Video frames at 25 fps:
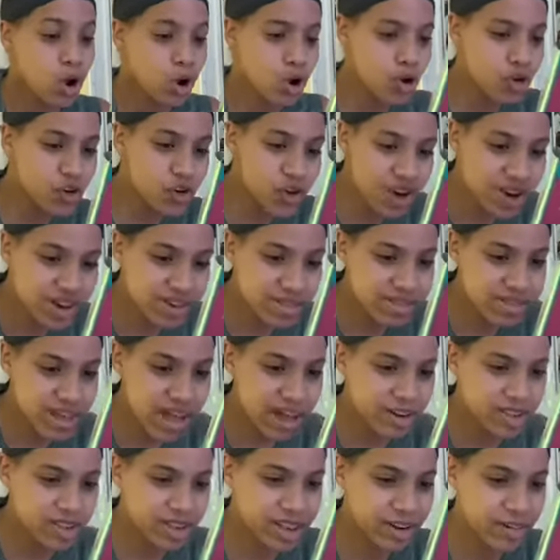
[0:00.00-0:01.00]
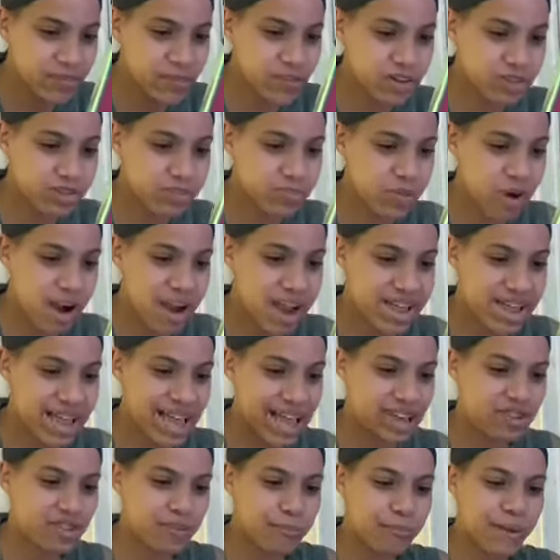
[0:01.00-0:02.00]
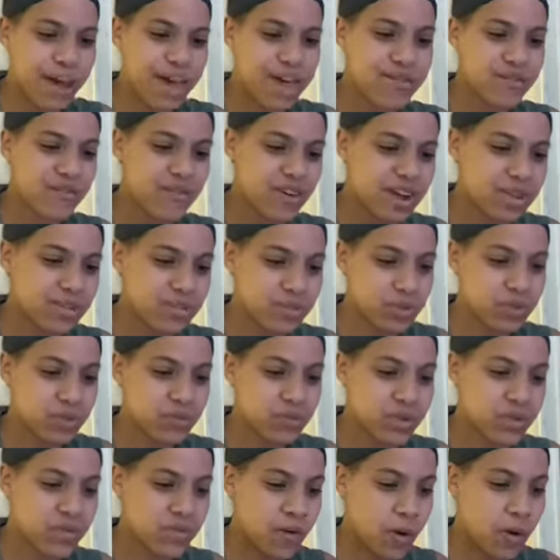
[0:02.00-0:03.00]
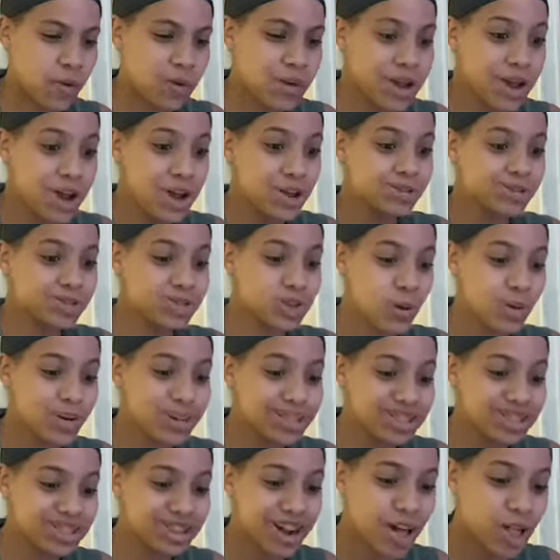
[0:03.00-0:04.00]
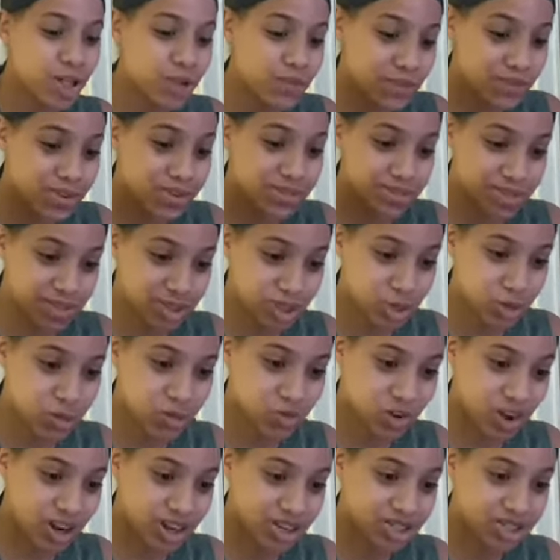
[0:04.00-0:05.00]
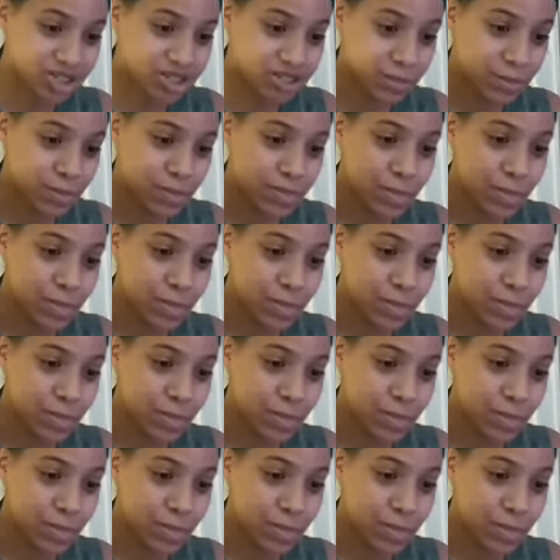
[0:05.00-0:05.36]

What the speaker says: Chris Sidelana versus Brian Cage, Best Friends versus Revolt, Joey Janela versus Leo Rush,